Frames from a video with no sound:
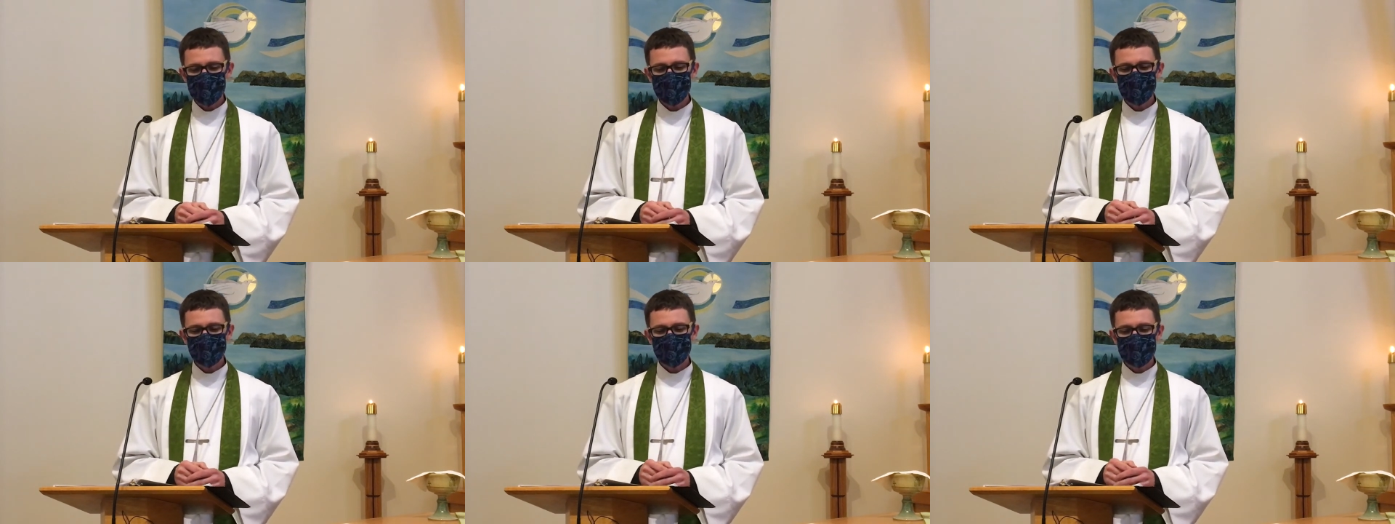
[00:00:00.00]

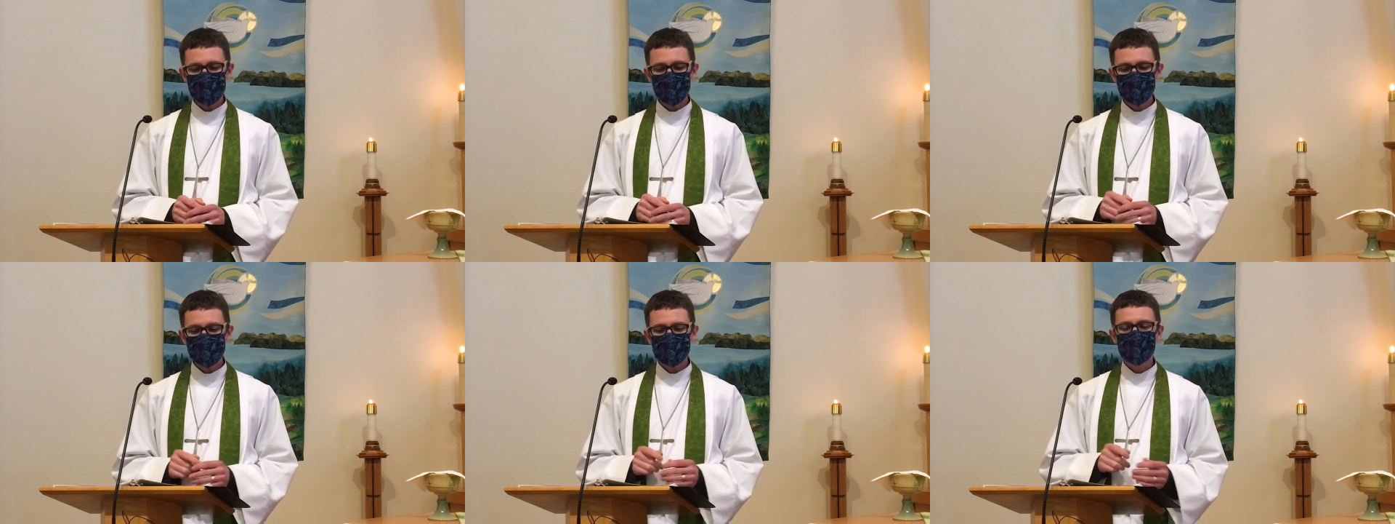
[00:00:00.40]
and his
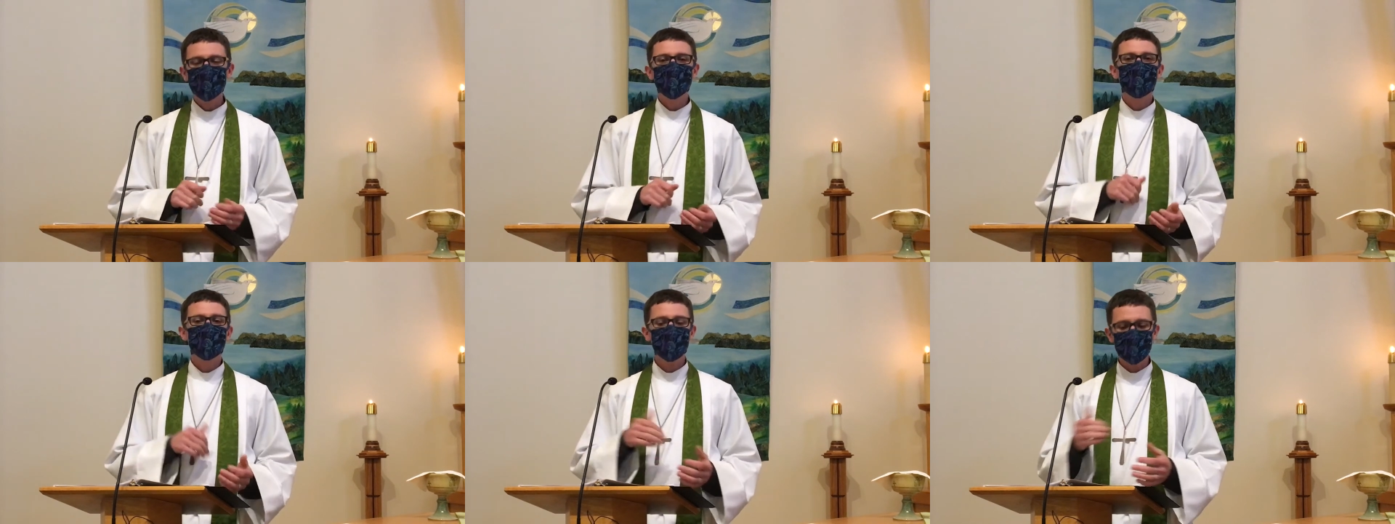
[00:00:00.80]
takes
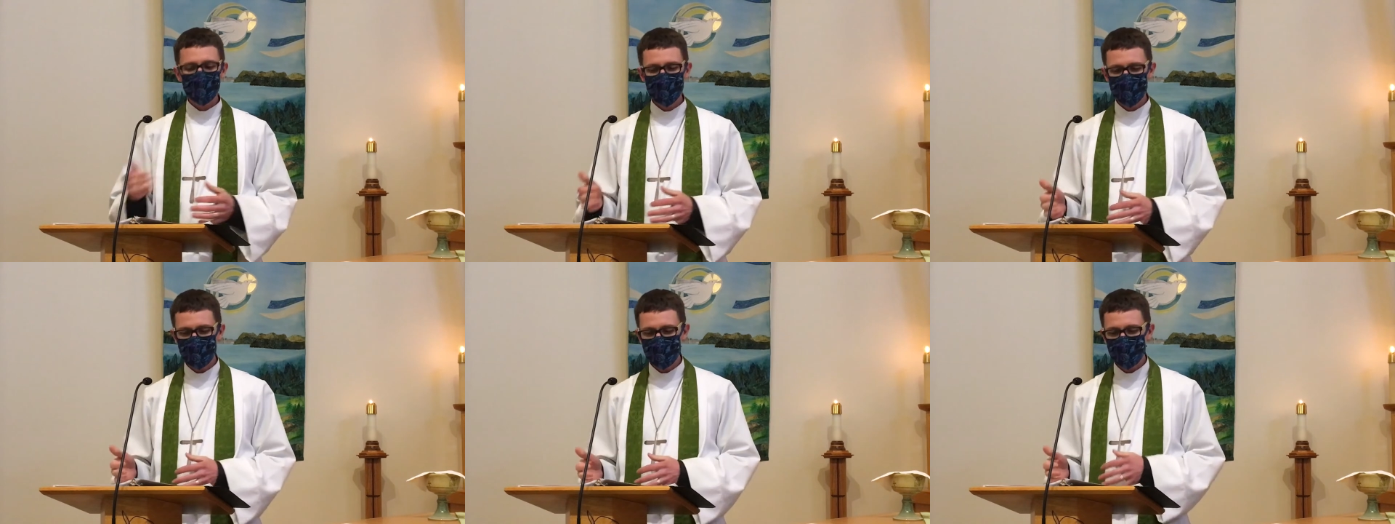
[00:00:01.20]
on
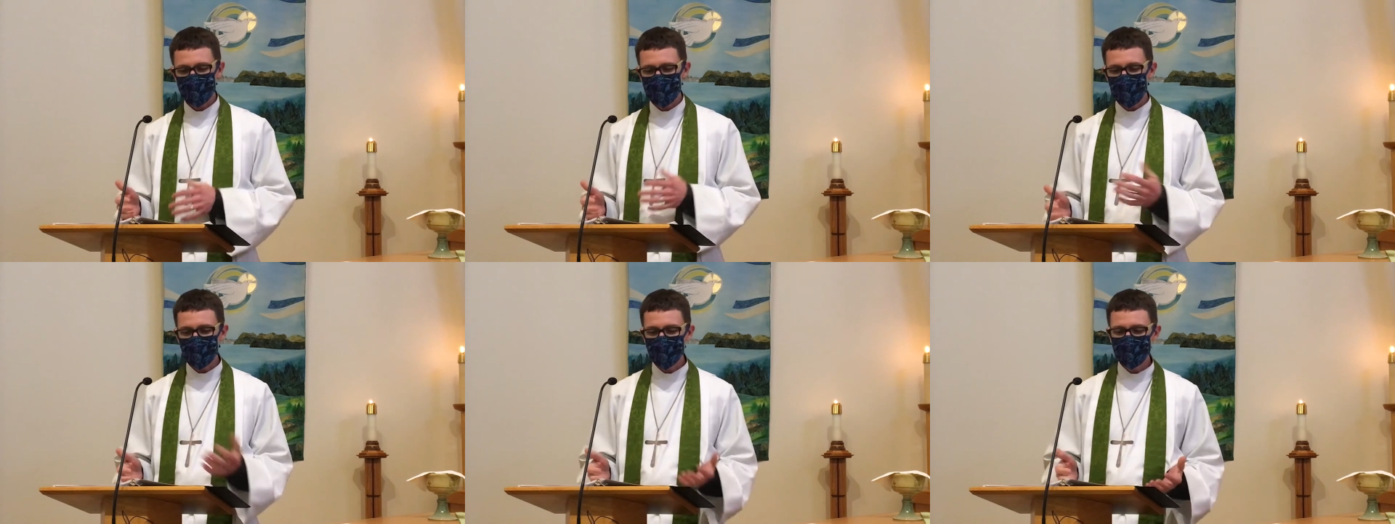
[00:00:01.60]
television
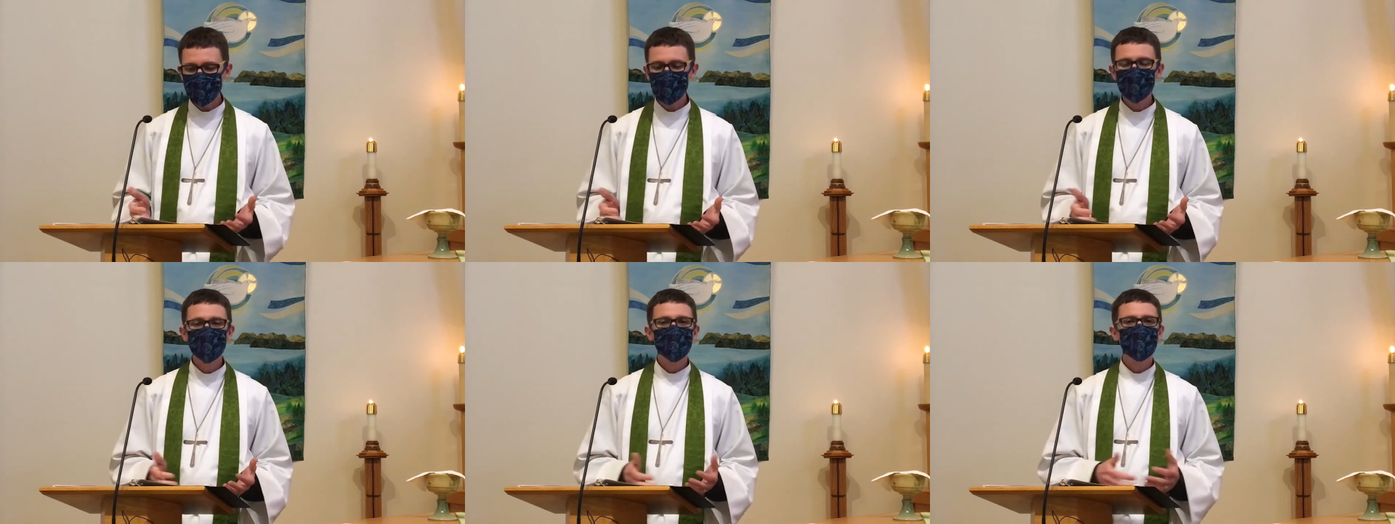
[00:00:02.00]
and
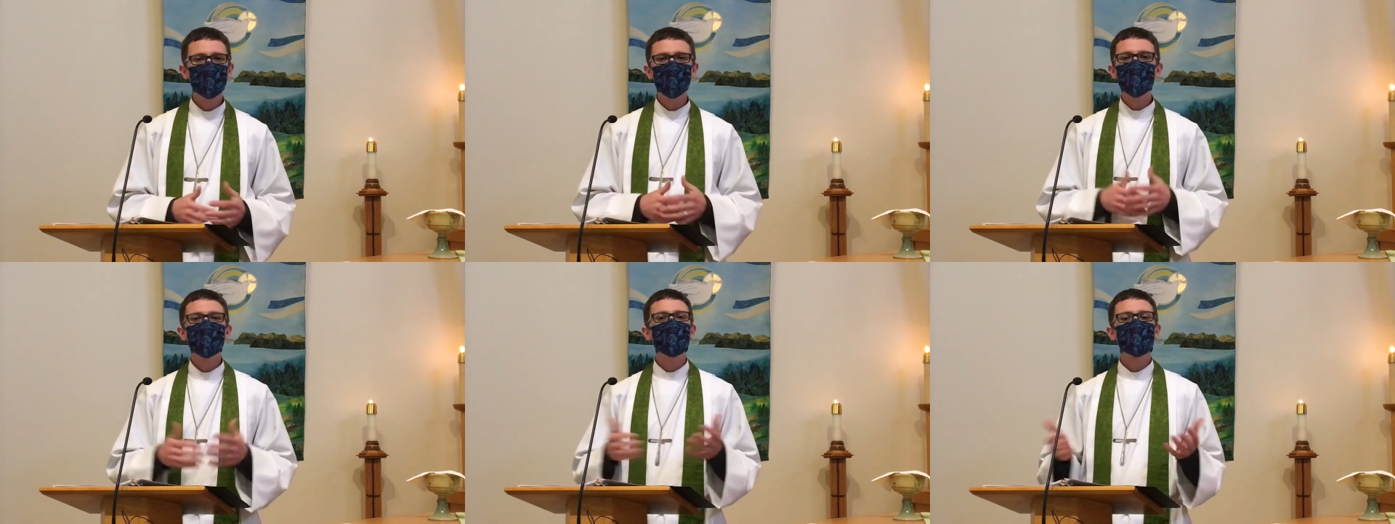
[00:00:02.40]
politics and
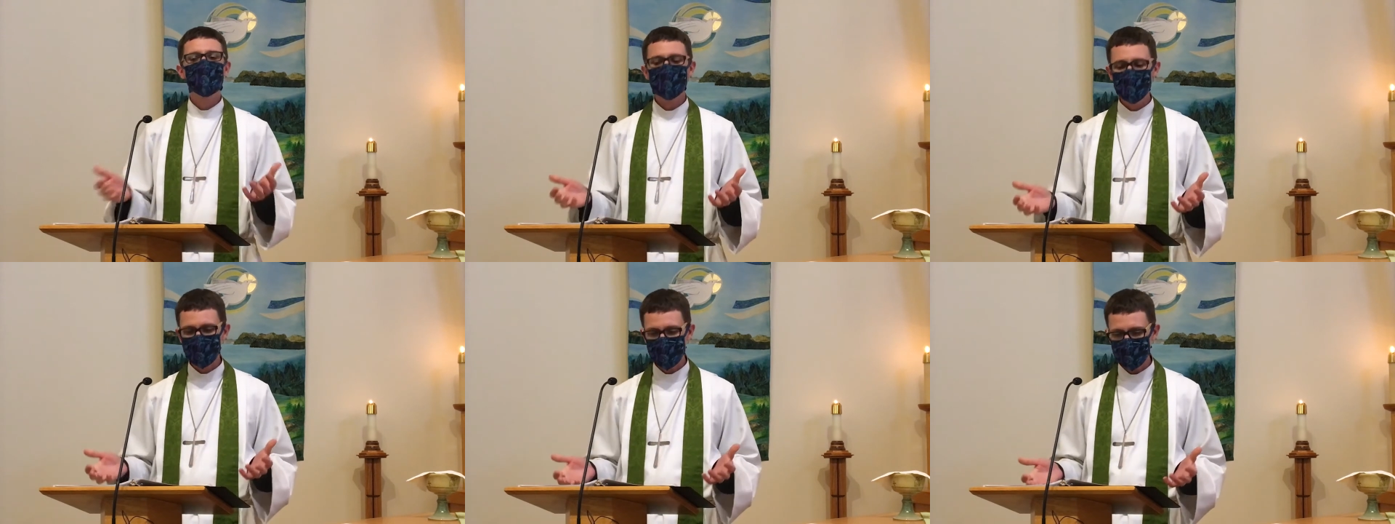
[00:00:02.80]
many
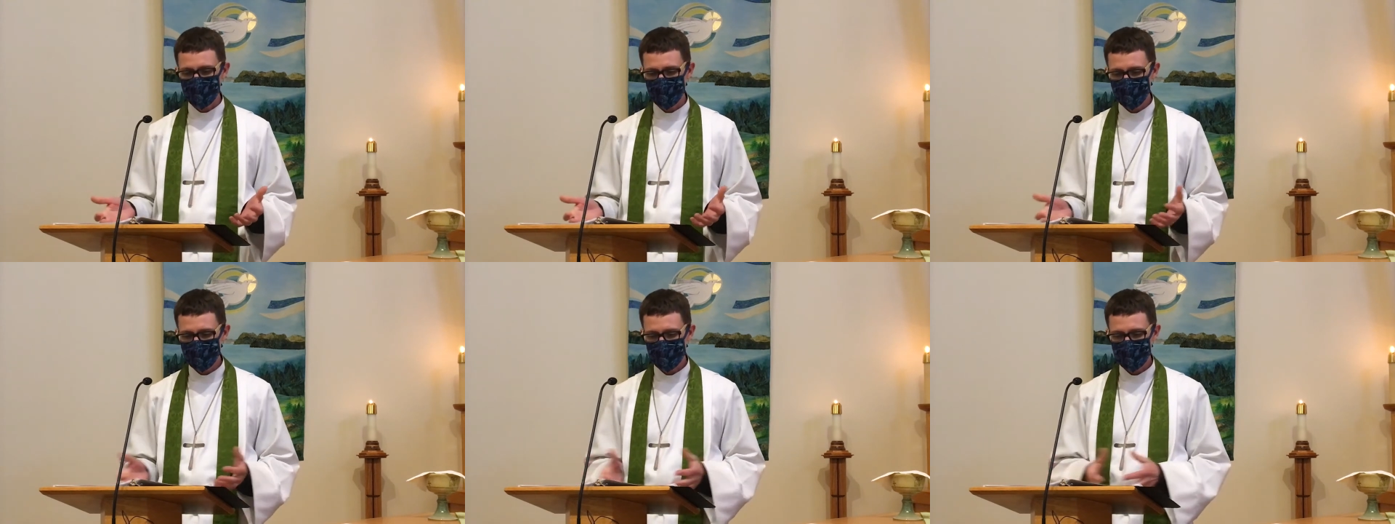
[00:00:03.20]
other
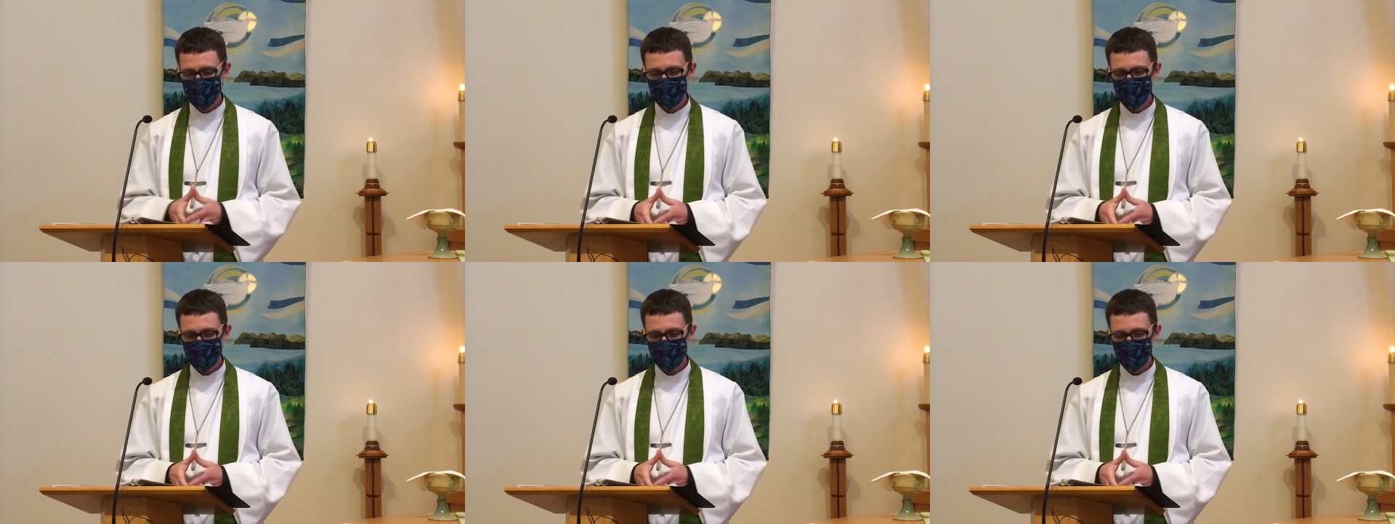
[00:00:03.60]
issues